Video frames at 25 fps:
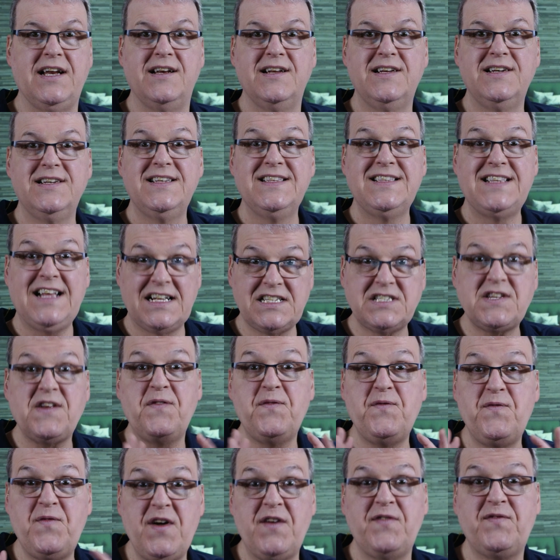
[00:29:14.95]
it.
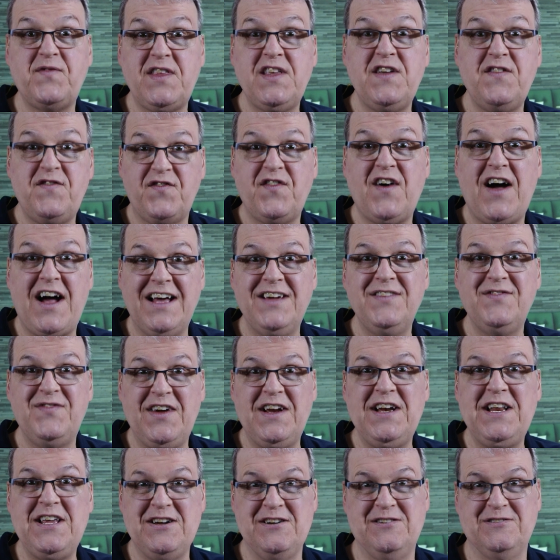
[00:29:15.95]
That's 55
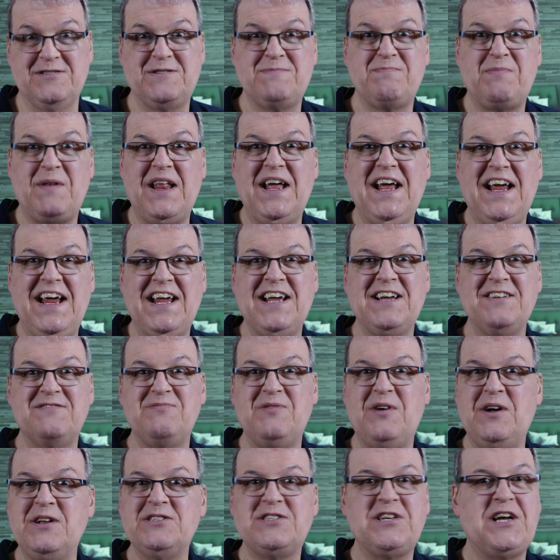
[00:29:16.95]
videos playing at
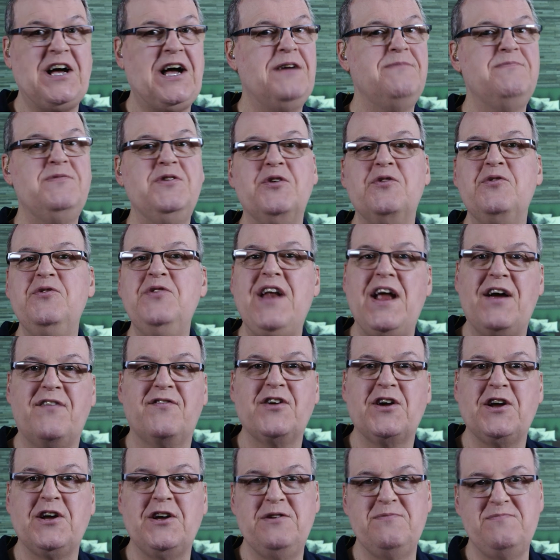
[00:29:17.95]
one time. You're
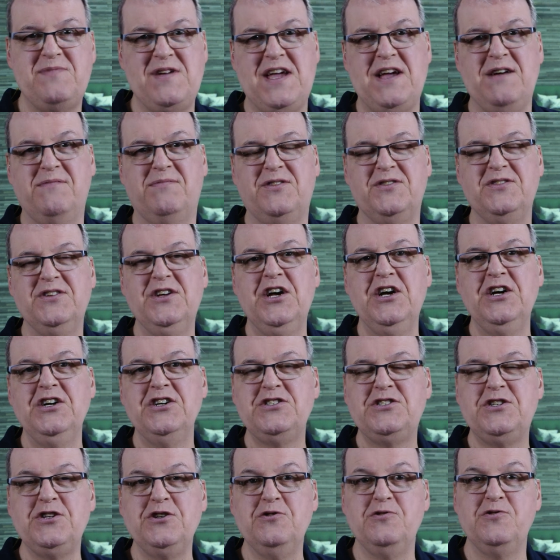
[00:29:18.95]
never going to be able
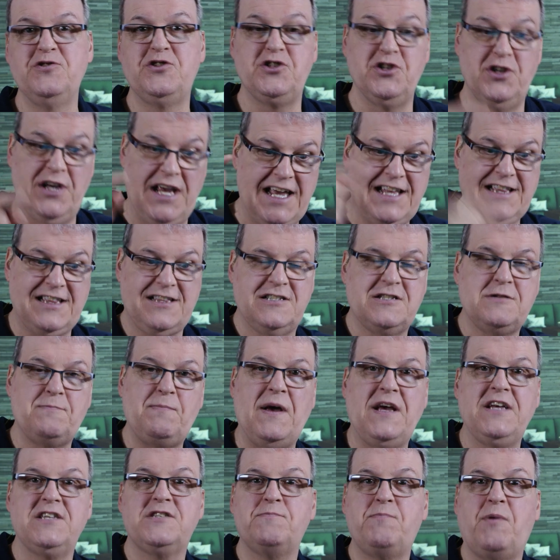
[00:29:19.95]
to hit the
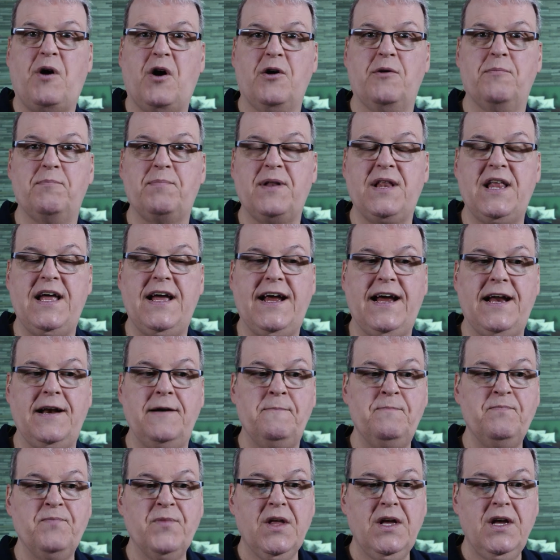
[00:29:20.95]
space bar and play
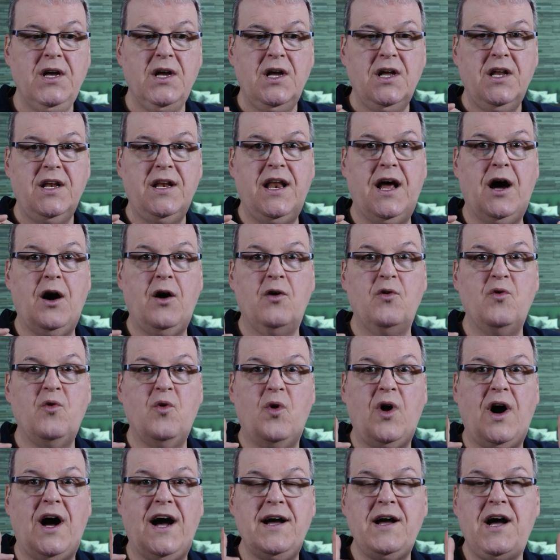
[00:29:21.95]
it. Now,
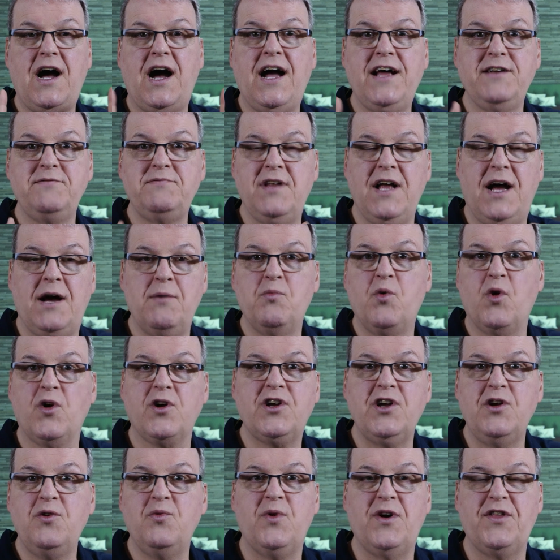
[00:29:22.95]
I'm
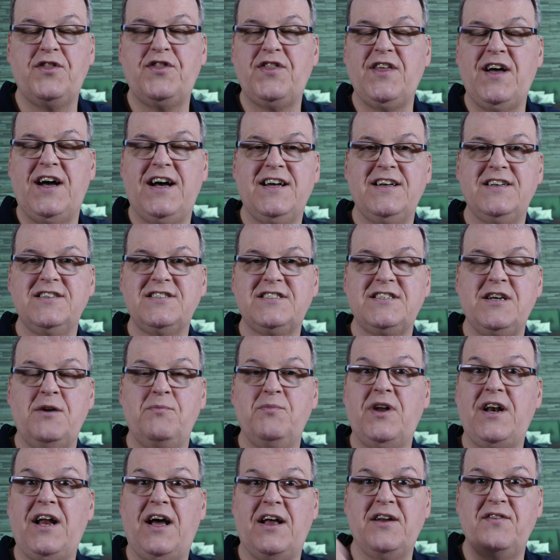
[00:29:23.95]
working with
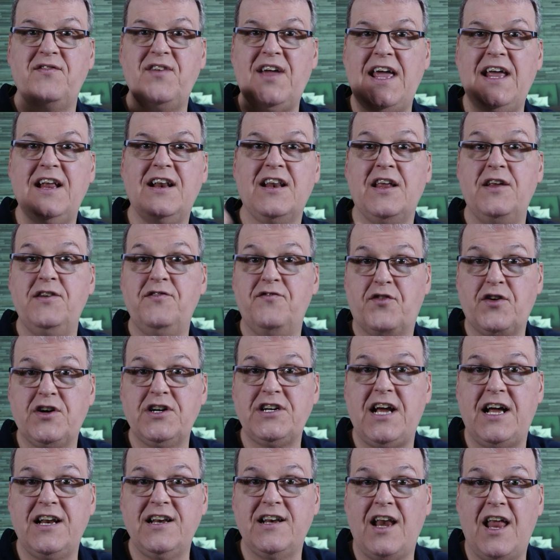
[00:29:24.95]
someone out of England,
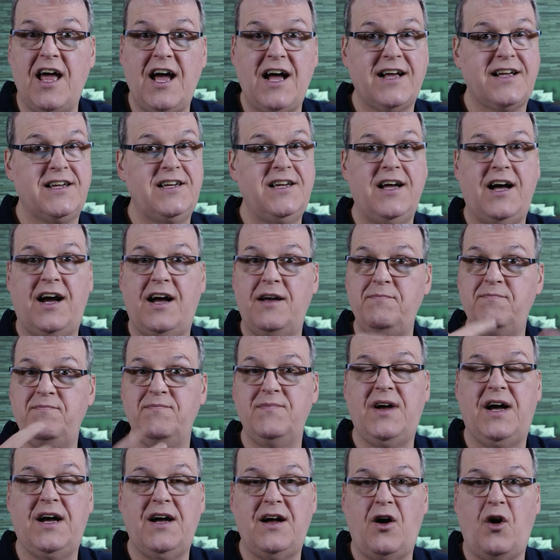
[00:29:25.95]
Verdun Luck.
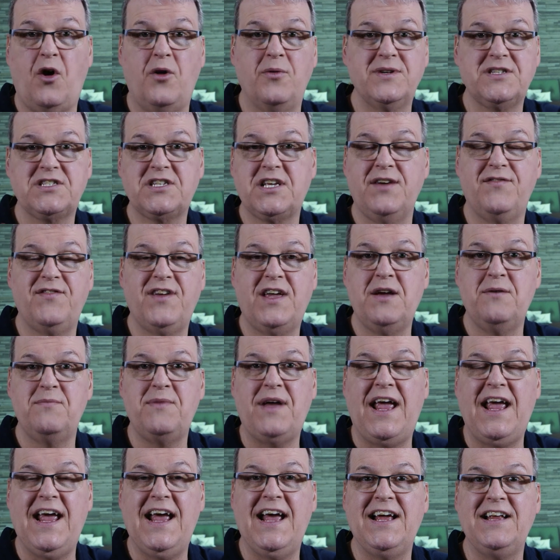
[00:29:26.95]
I'm always giving him
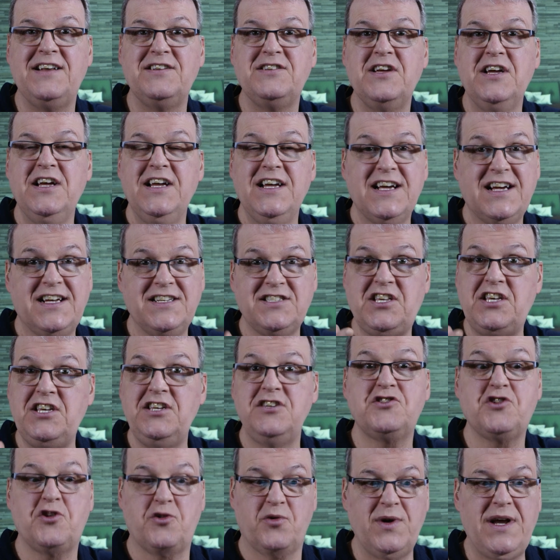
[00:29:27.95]
a hand because
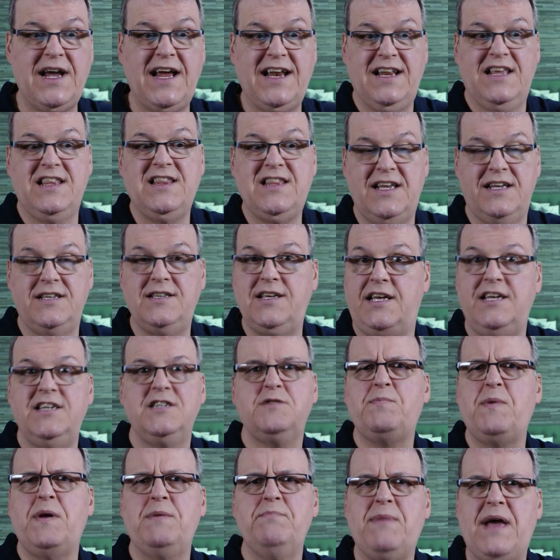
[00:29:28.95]

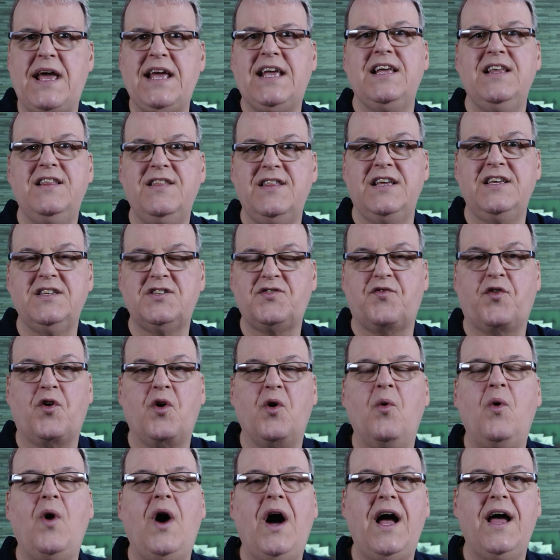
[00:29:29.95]
he's been making these for
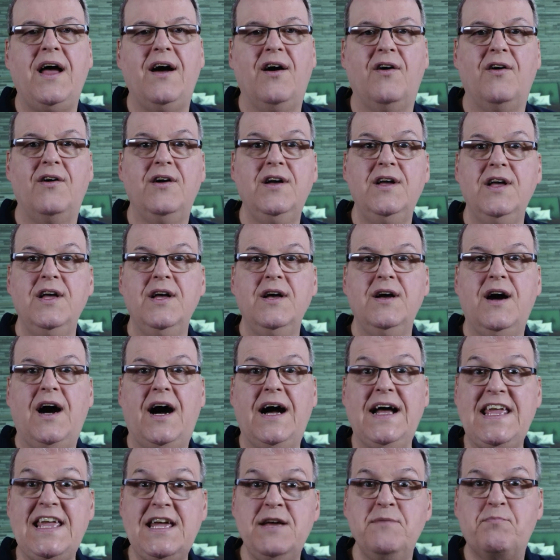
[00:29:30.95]
a while
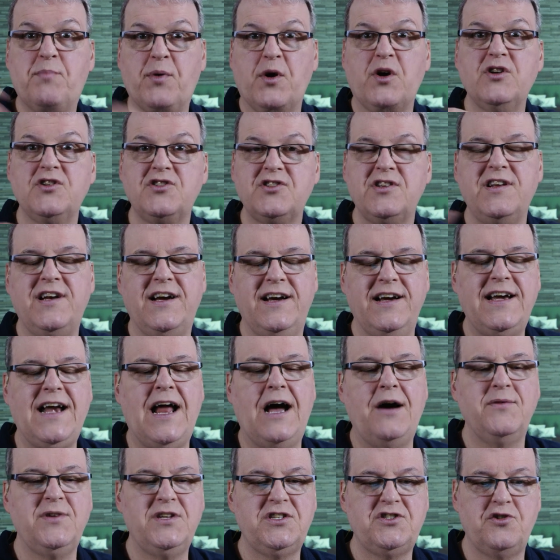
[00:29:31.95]
in person, and
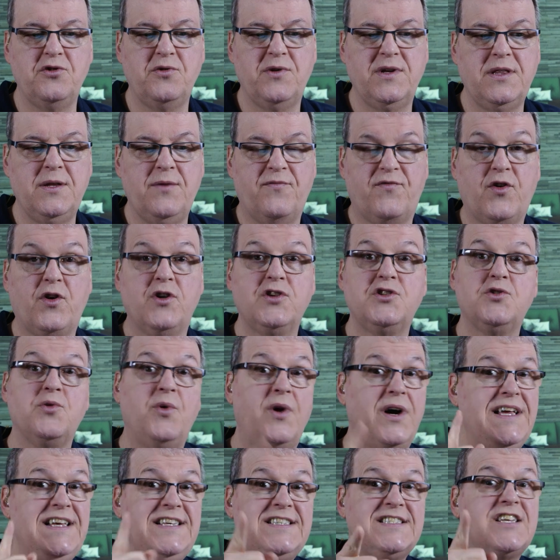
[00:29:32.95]
now he's doing the
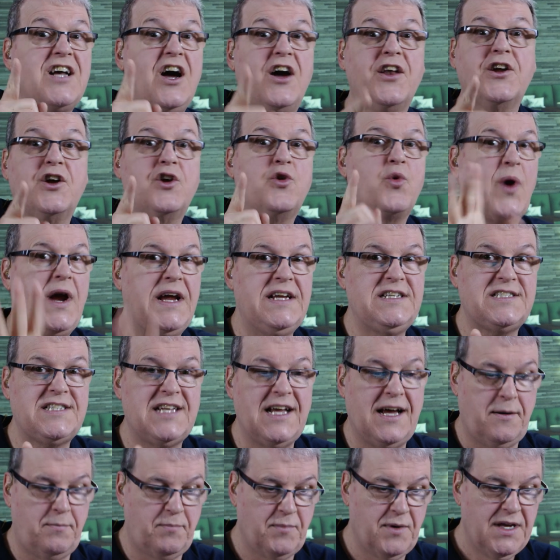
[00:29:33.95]
virtual. He's got a great
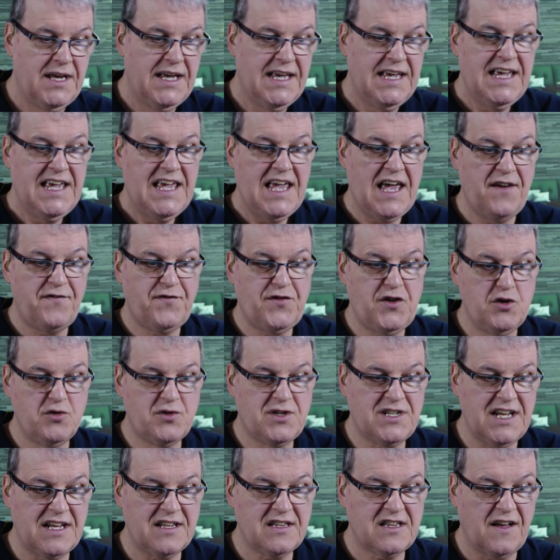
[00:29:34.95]
tip. If you
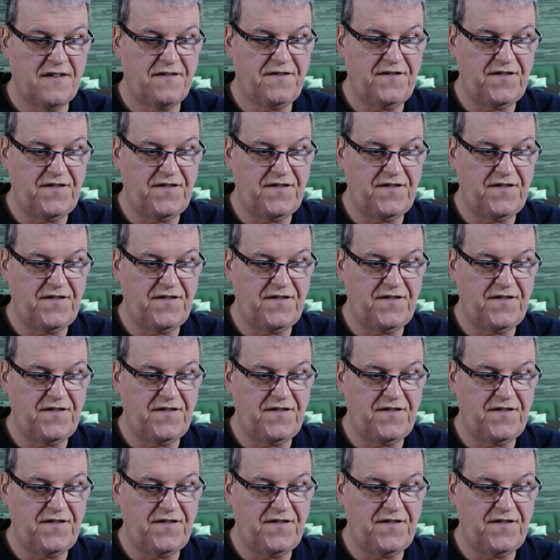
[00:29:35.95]
did the